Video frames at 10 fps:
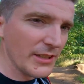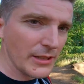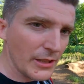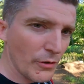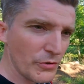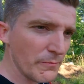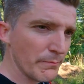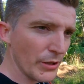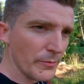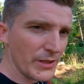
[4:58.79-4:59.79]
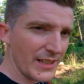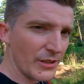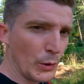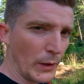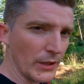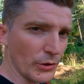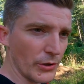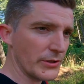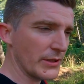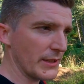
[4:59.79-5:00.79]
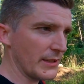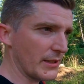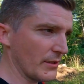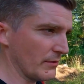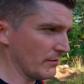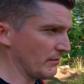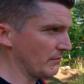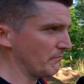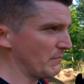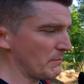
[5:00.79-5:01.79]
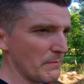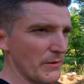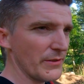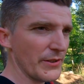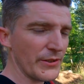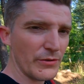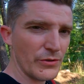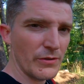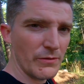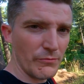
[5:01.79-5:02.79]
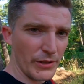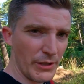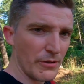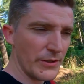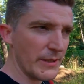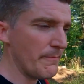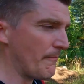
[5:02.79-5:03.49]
they also burped air quite a lot until maybe about the third run out on them.